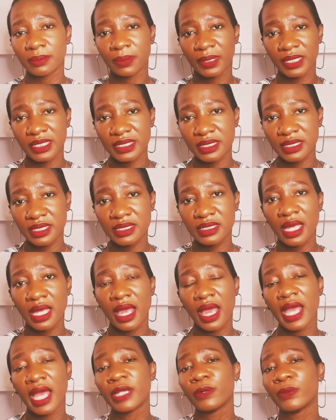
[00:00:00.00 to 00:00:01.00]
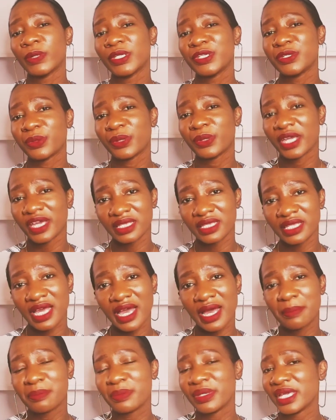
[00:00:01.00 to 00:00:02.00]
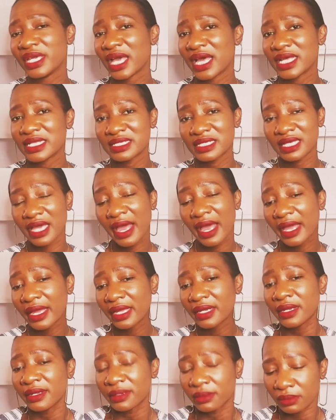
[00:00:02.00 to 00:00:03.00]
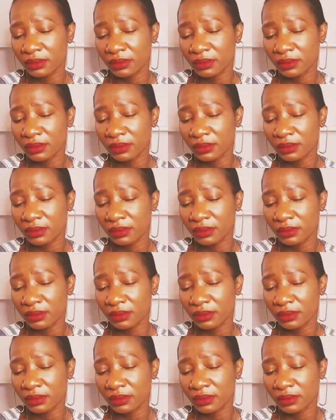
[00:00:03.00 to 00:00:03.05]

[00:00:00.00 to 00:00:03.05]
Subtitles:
places, and when you get there, be as kind